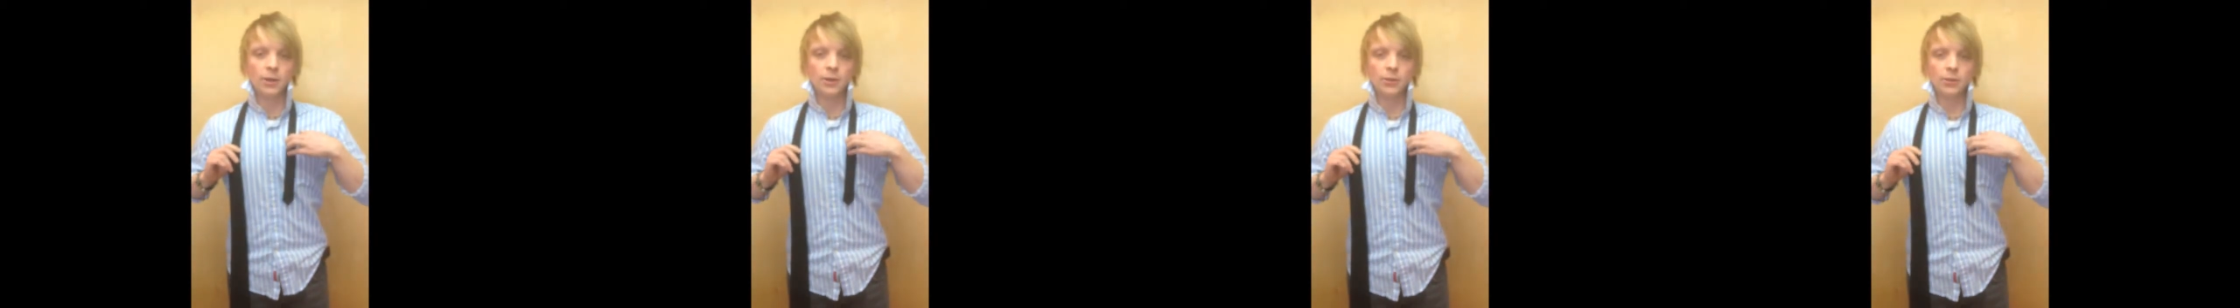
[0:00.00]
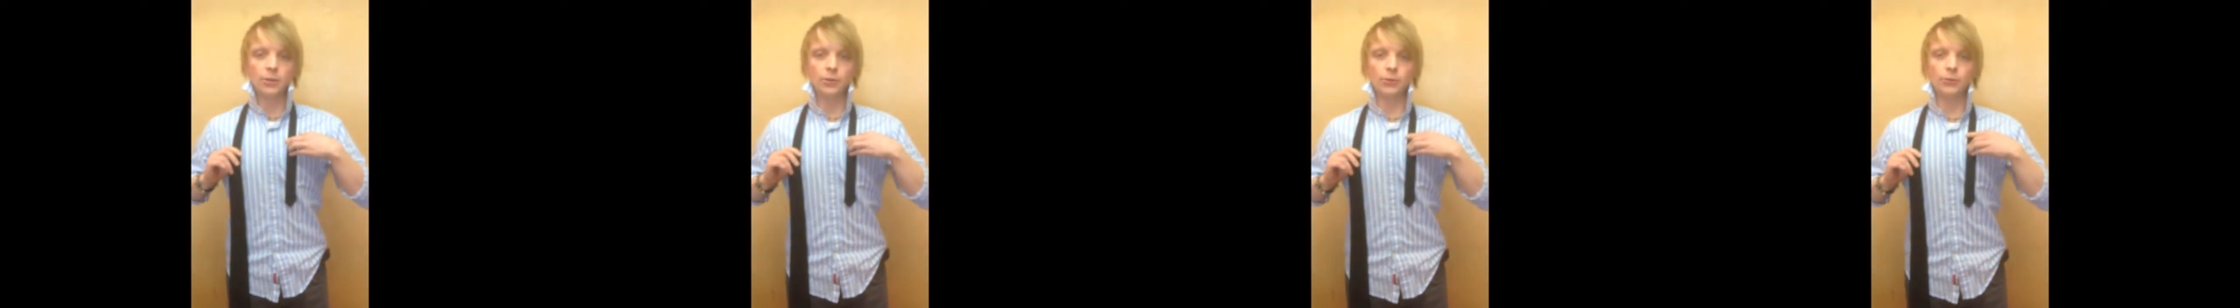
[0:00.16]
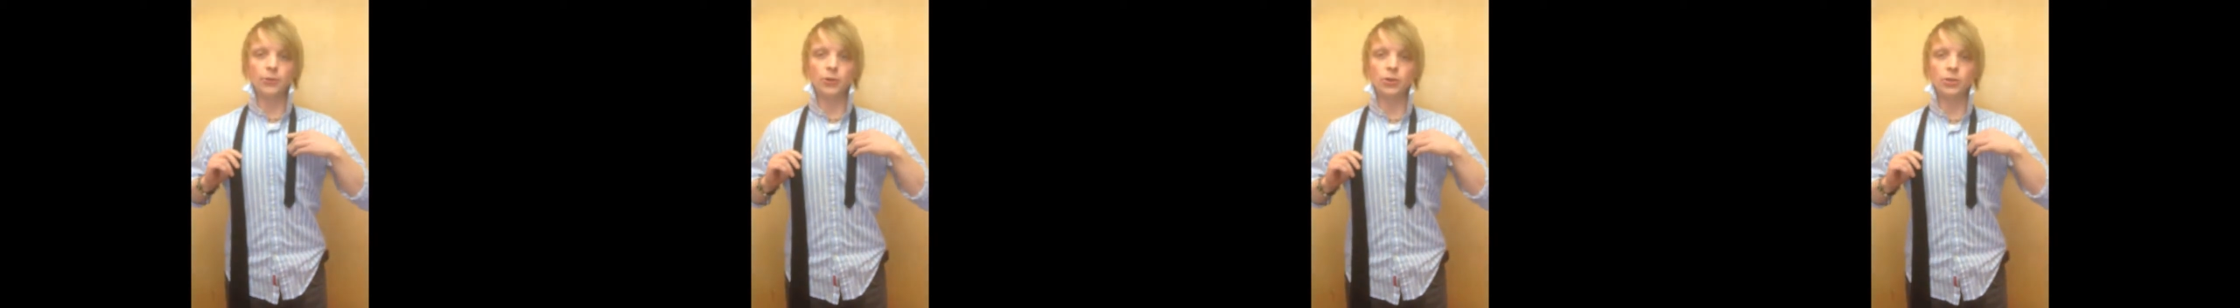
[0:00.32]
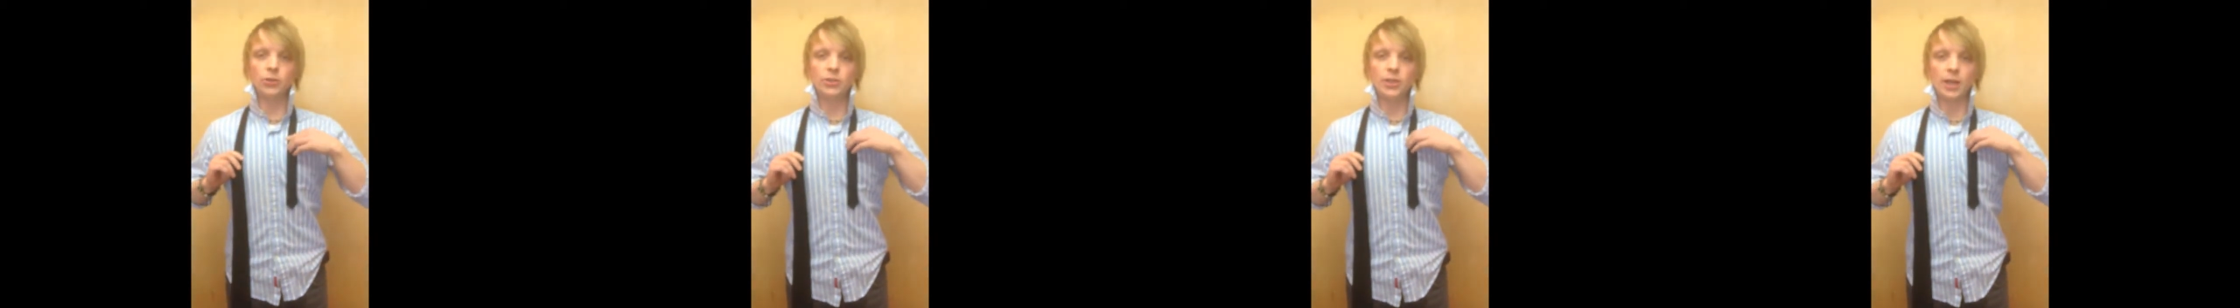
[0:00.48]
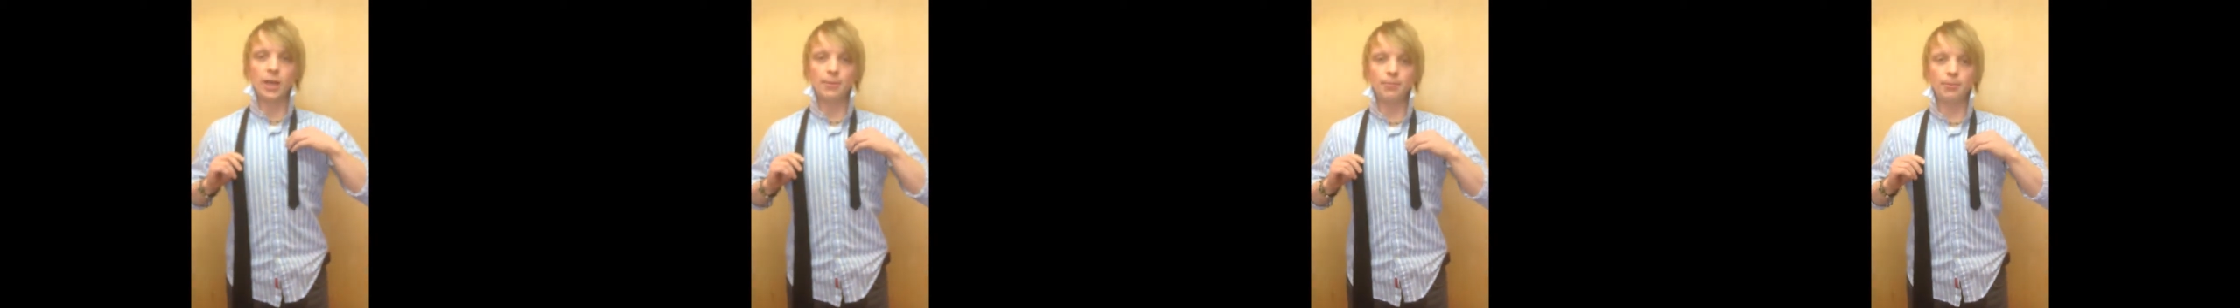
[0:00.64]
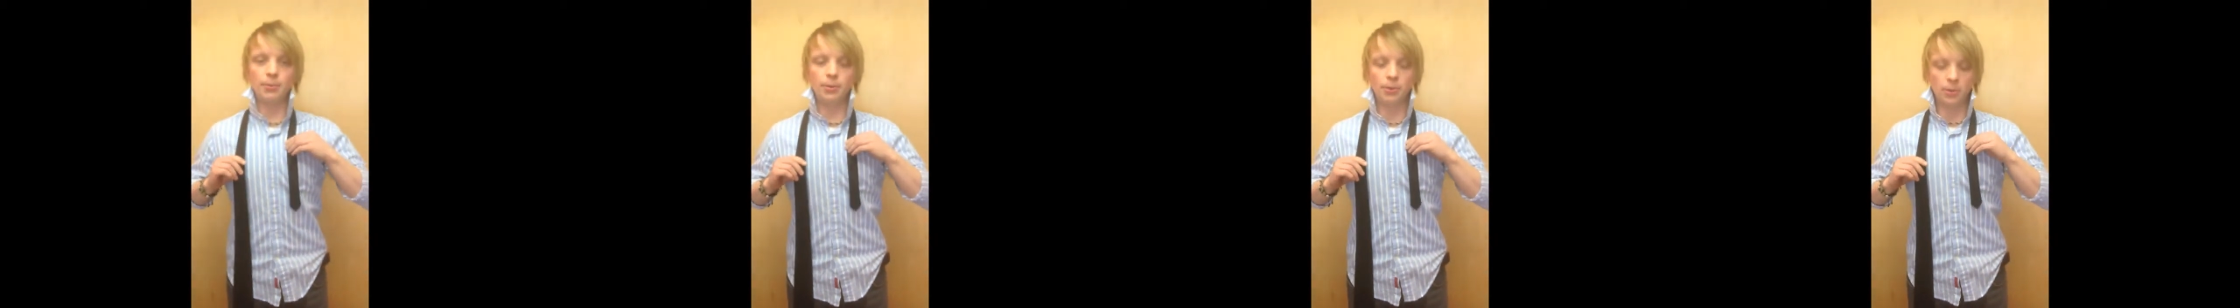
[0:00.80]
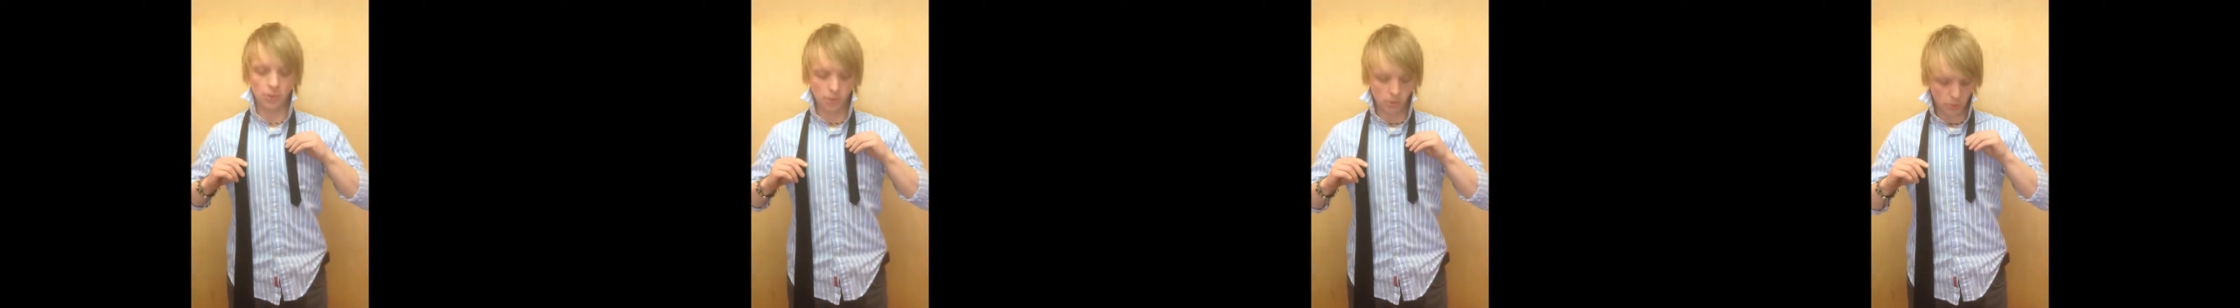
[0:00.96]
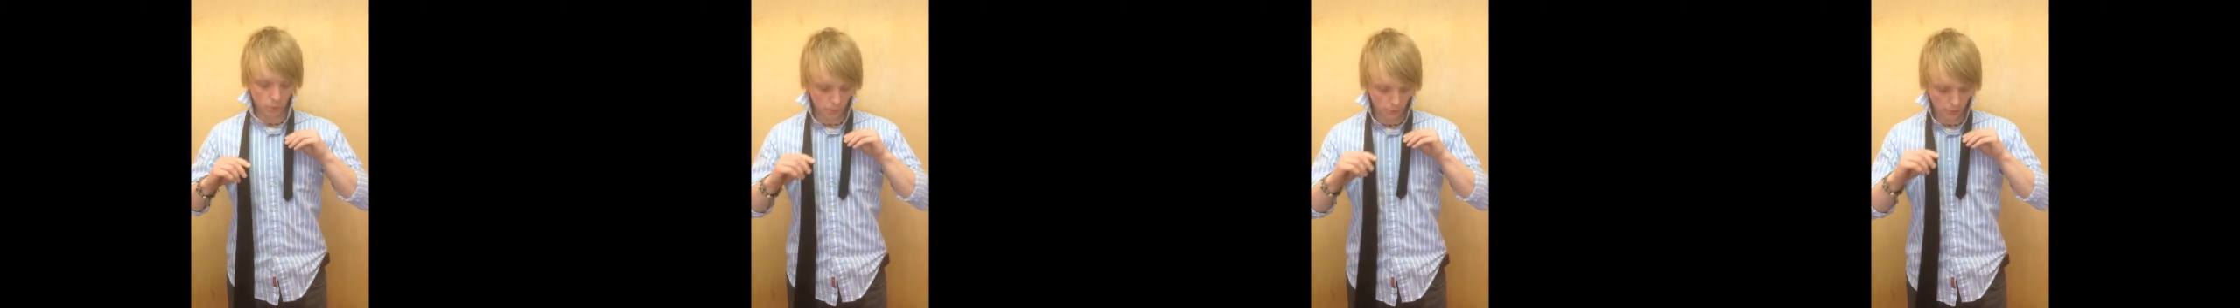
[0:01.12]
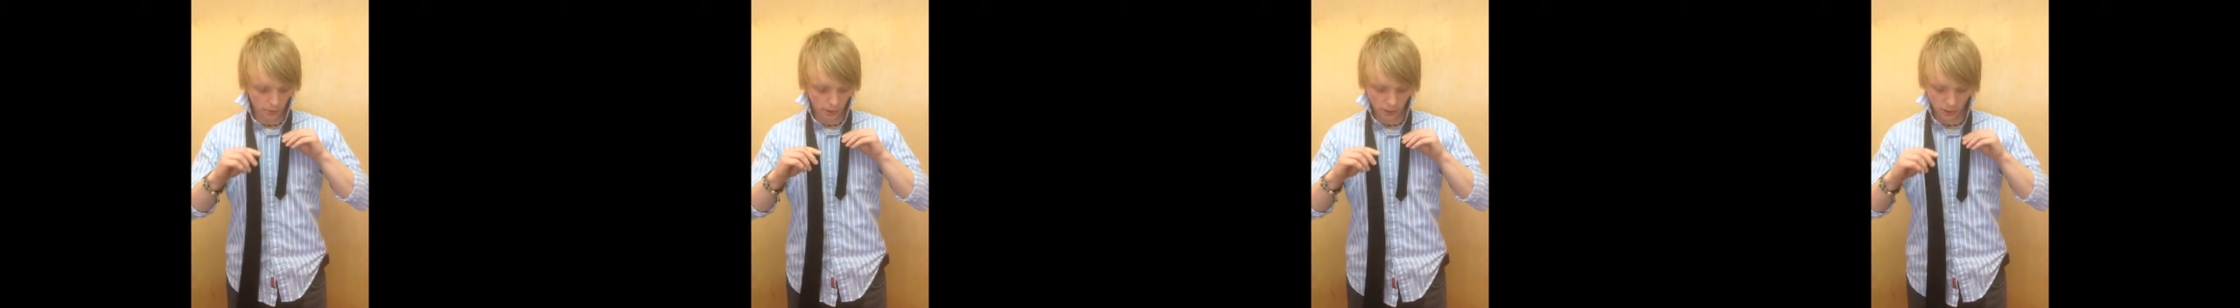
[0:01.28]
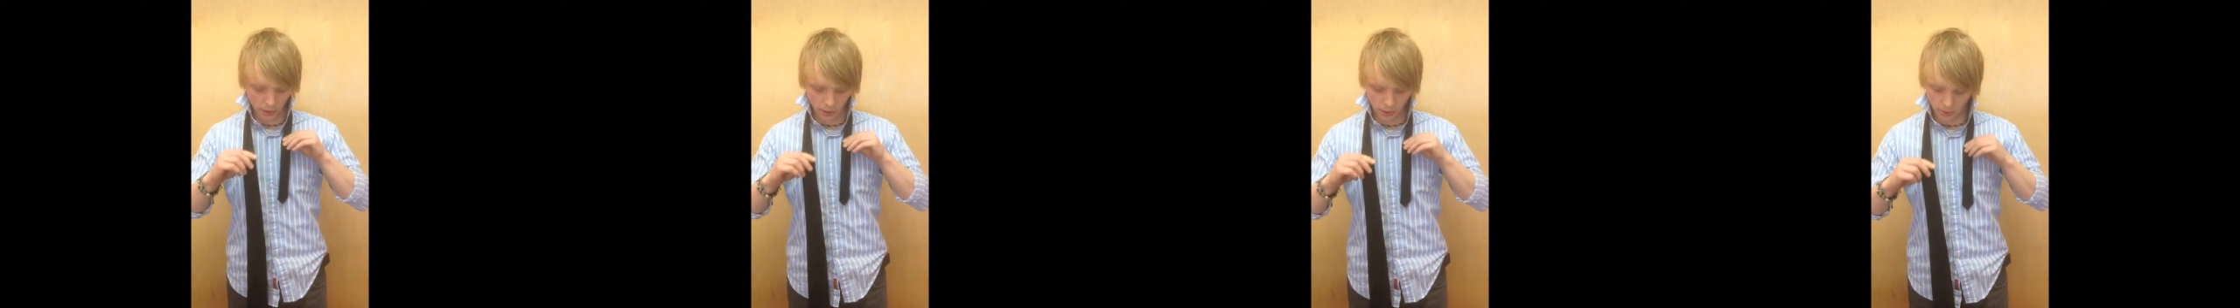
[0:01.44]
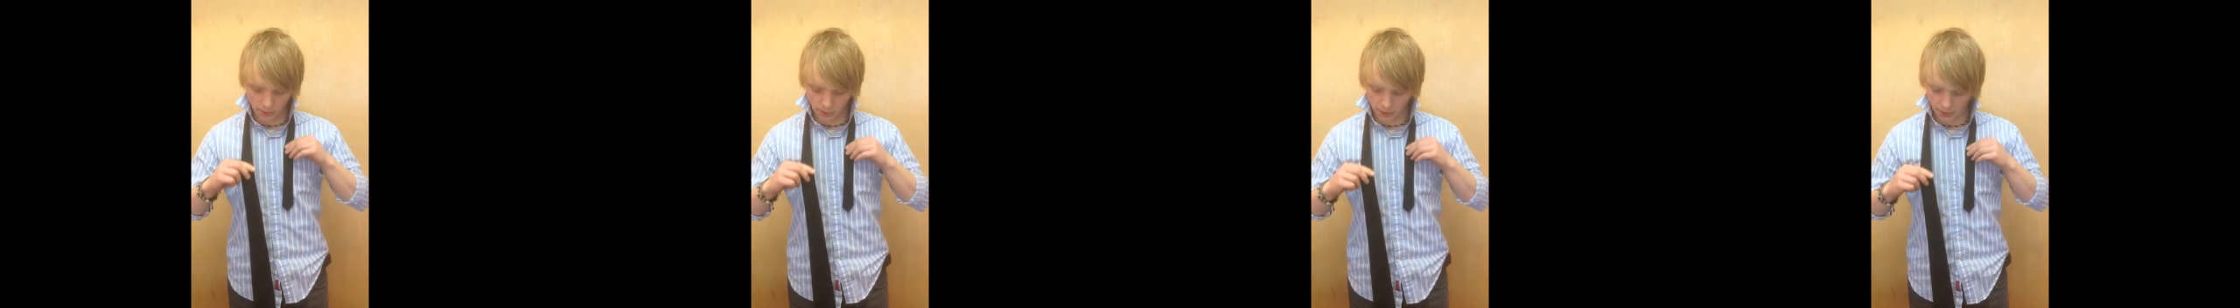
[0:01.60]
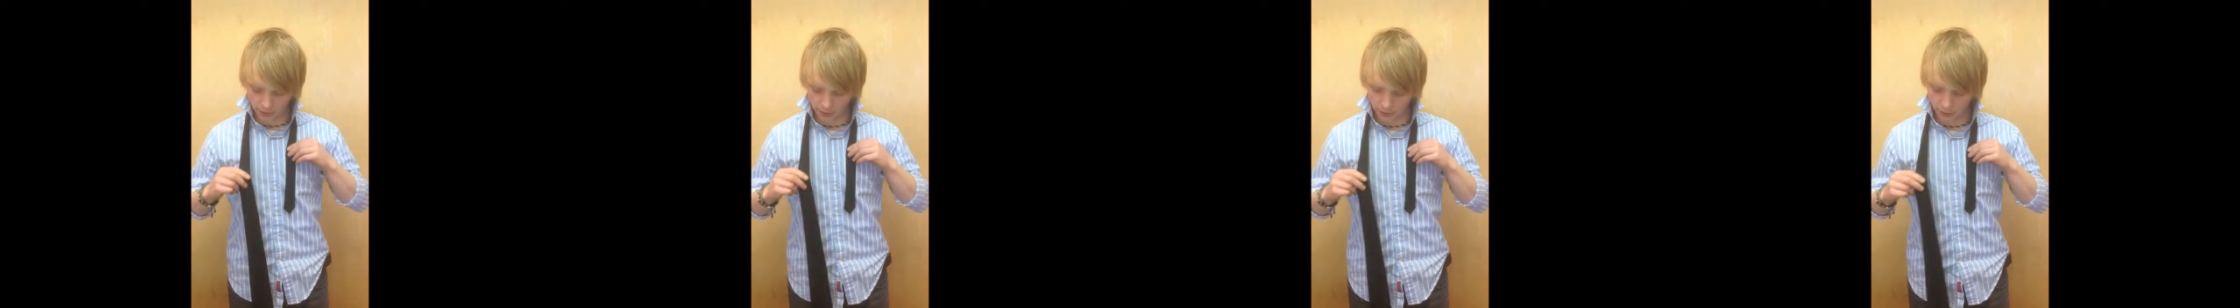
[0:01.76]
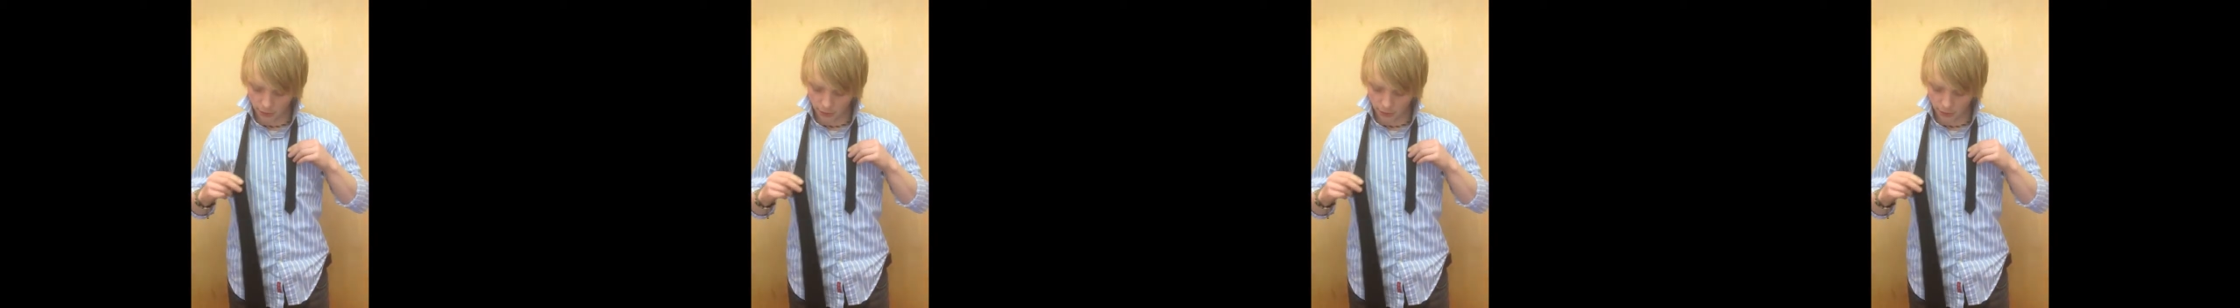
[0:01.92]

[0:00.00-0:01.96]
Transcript: So first step, we are going